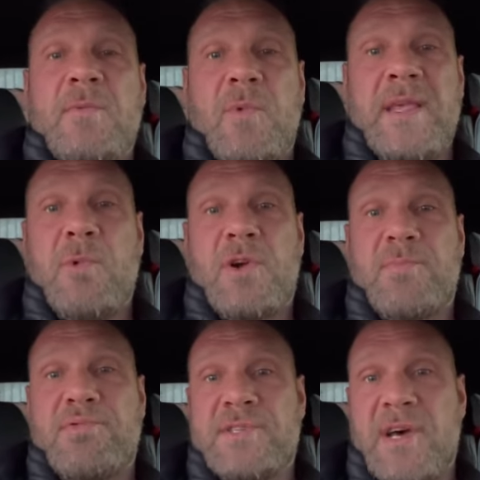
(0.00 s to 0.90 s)
We want to
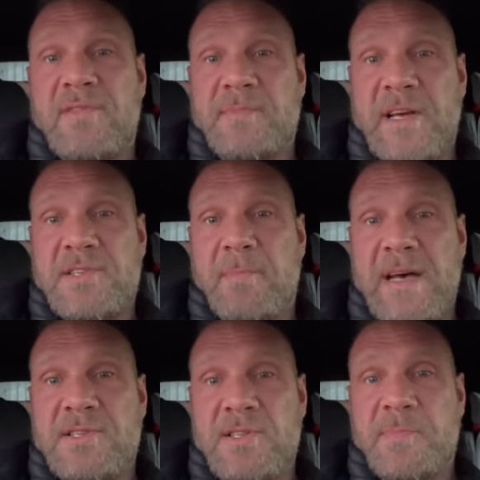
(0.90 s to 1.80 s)
preserve as much
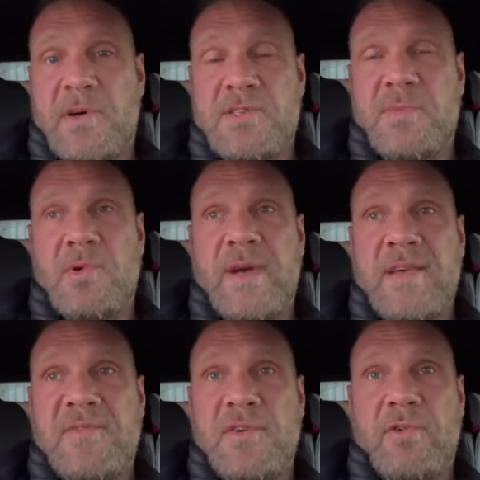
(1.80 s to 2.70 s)
muscle as possible
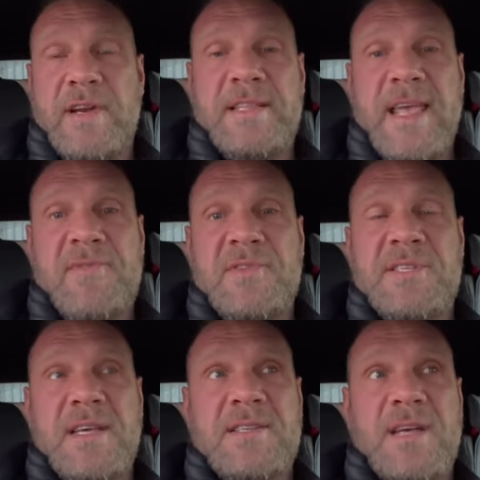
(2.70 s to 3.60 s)
if you're in a
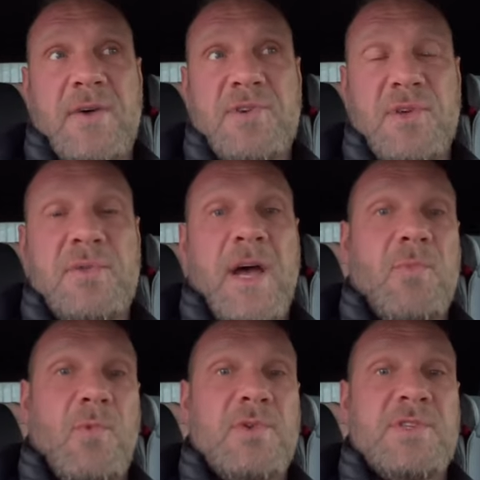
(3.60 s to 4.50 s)
deficit, so you
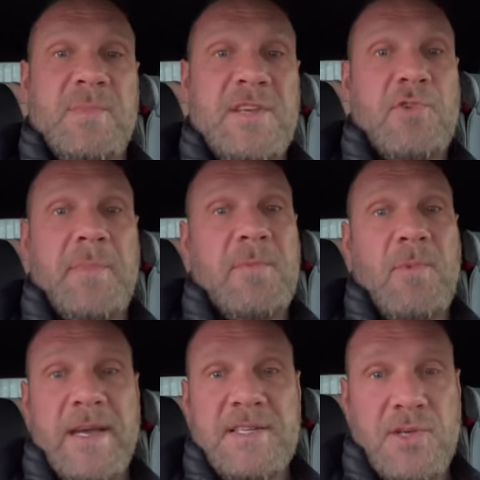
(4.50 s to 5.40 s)
don't want to be dropping
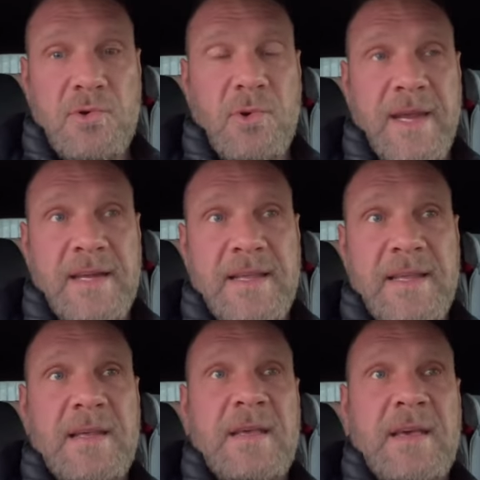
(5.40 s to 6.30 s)
weight too quickly.